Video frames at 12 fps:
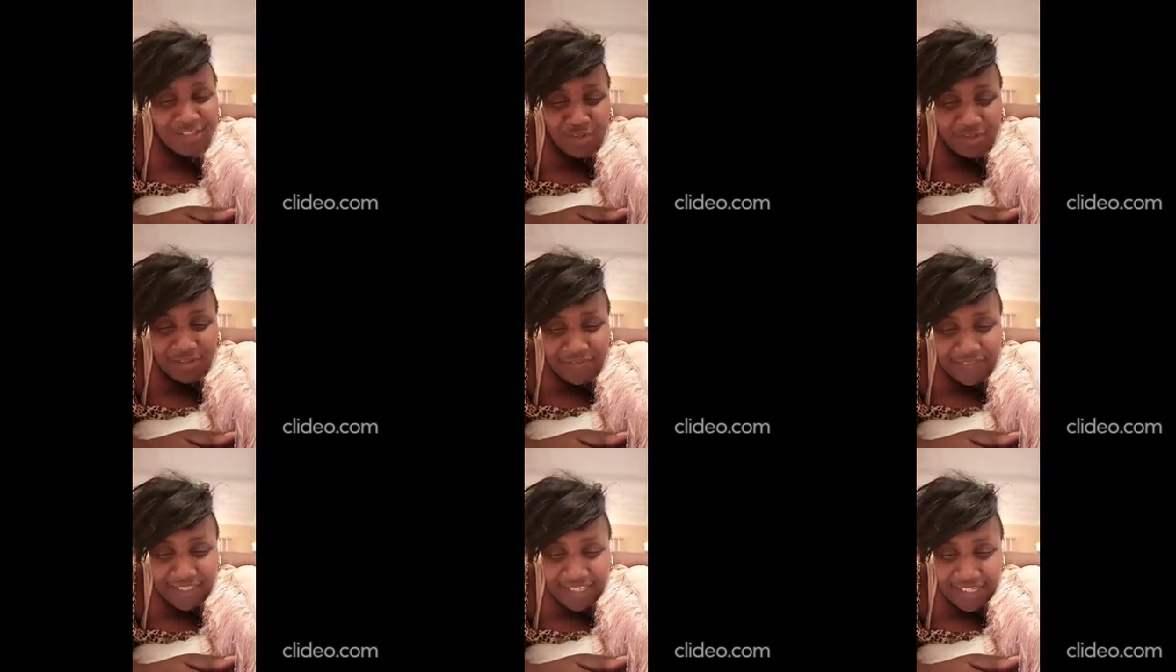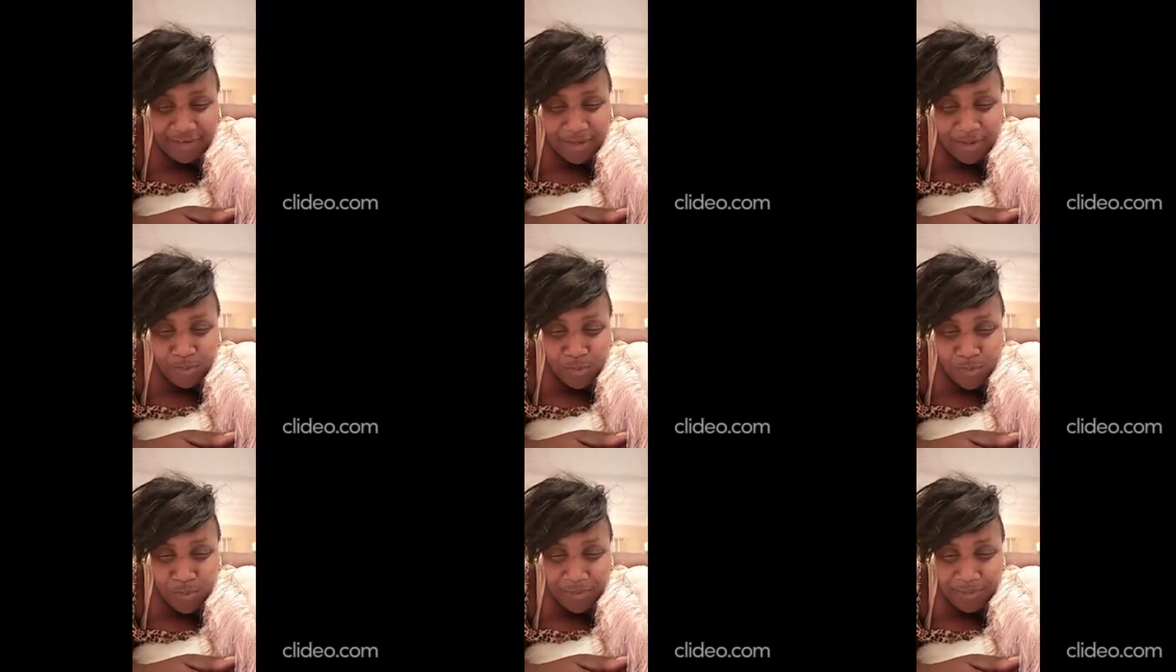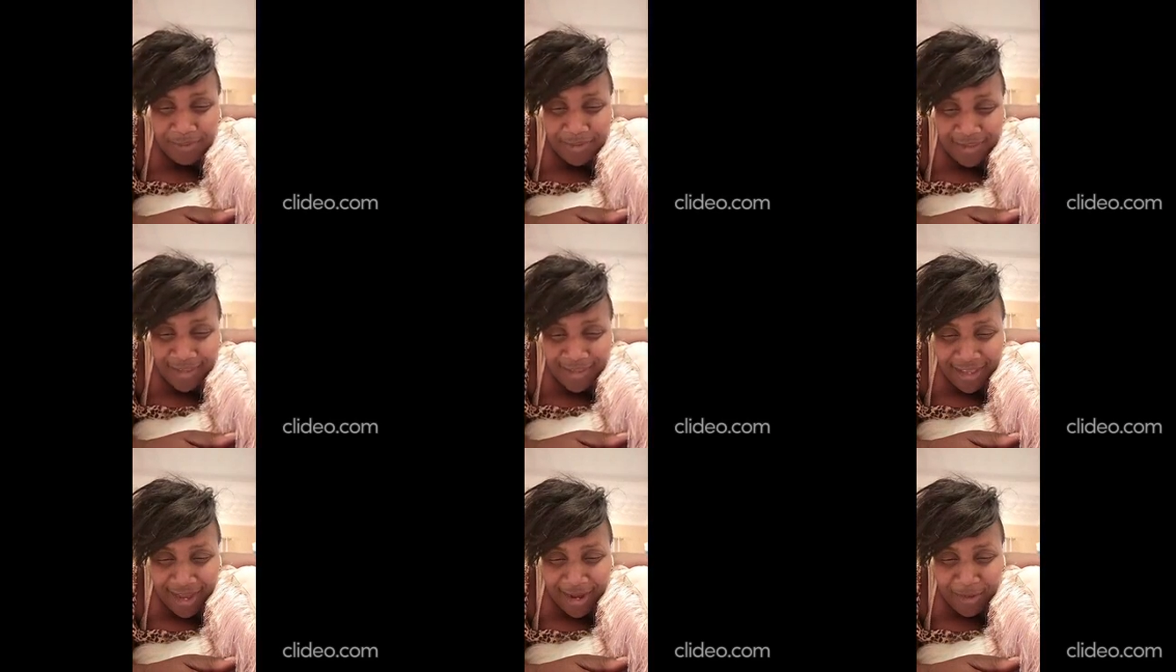just for oh
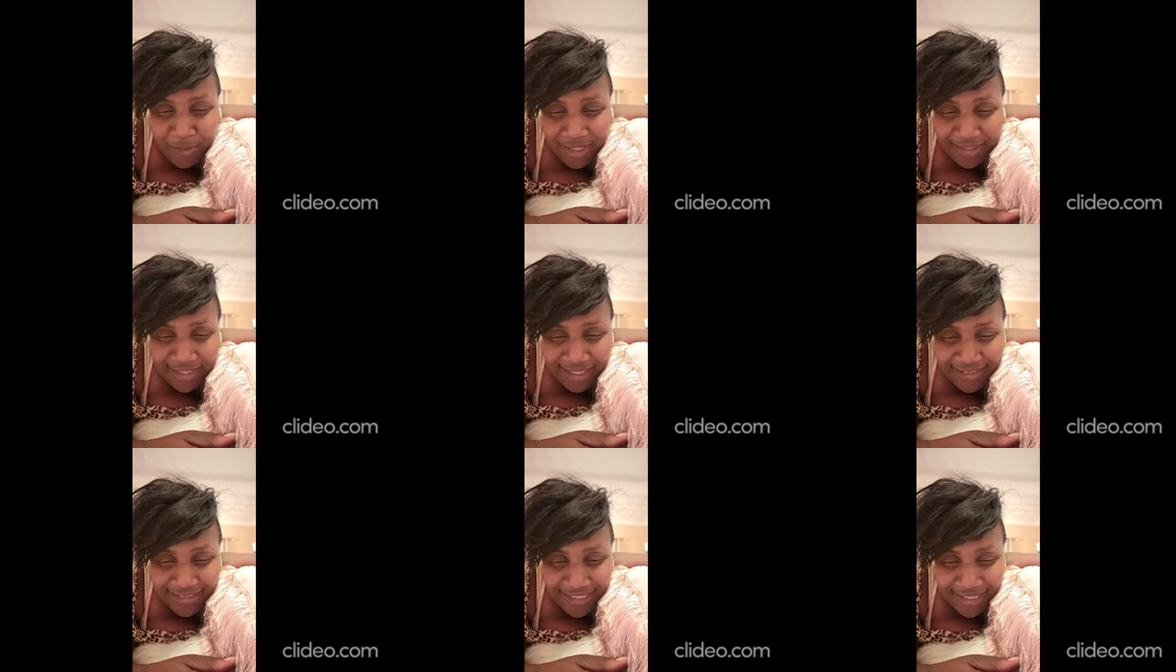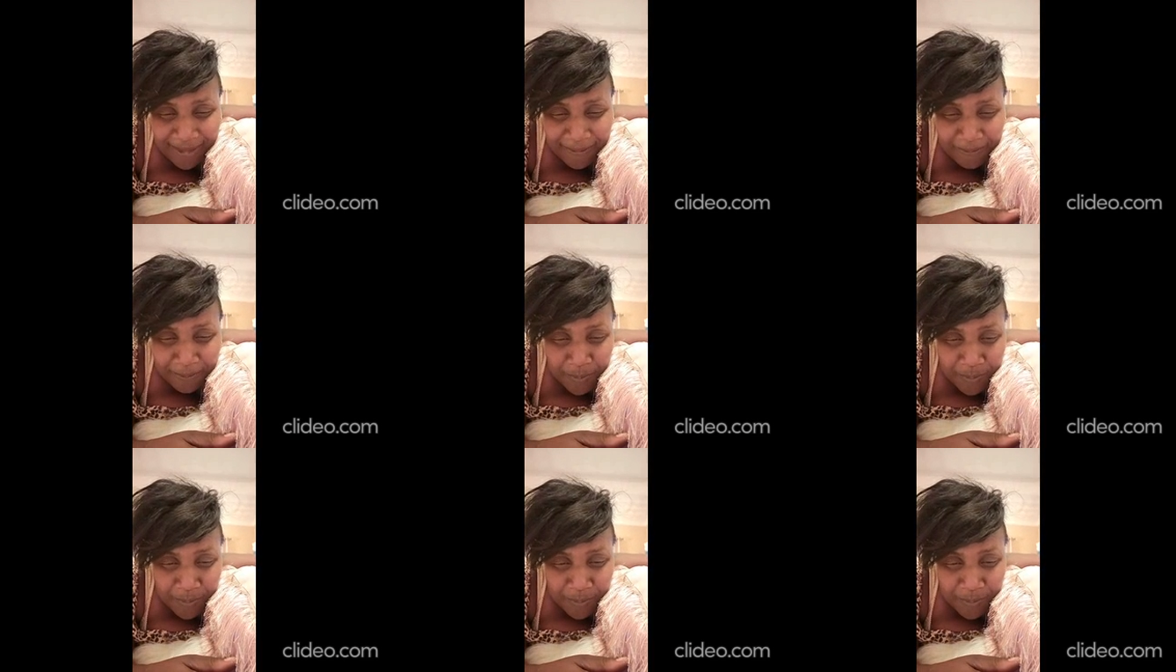or what I said.